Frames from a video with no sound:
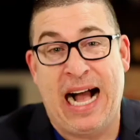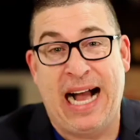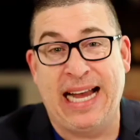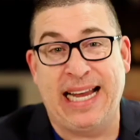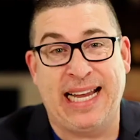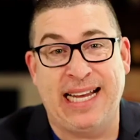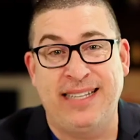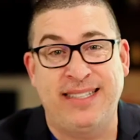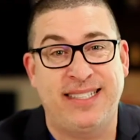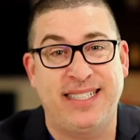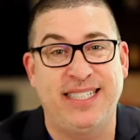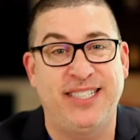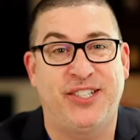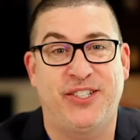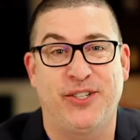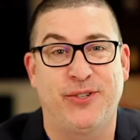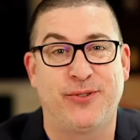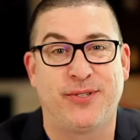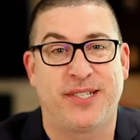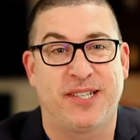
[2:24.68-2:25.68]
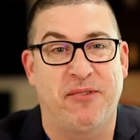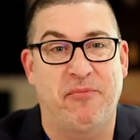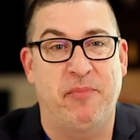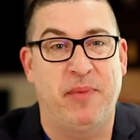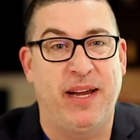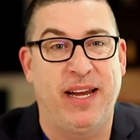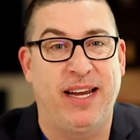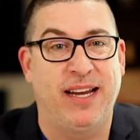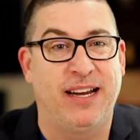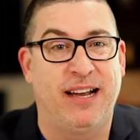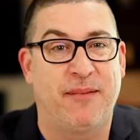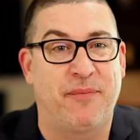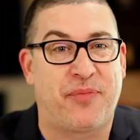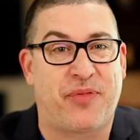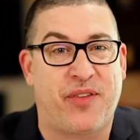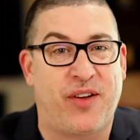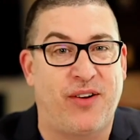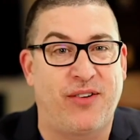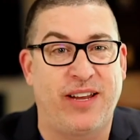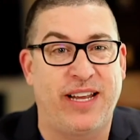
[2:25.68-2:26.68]
I guess he's used to being
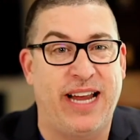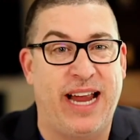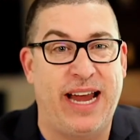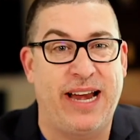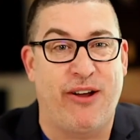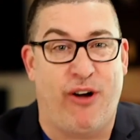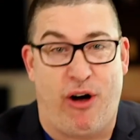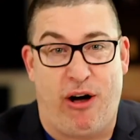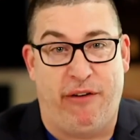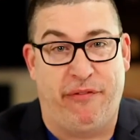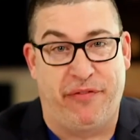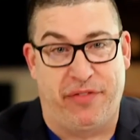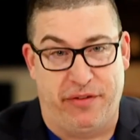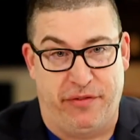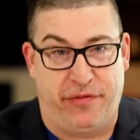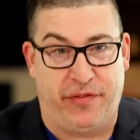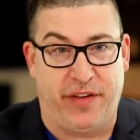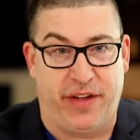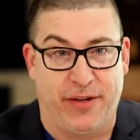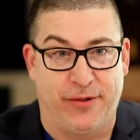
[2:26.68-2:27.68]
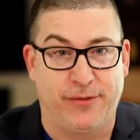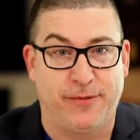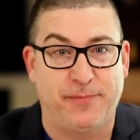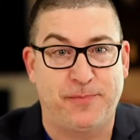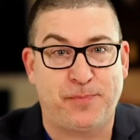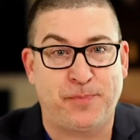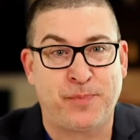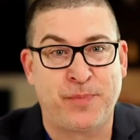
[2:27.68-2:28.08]
up 38 off the field.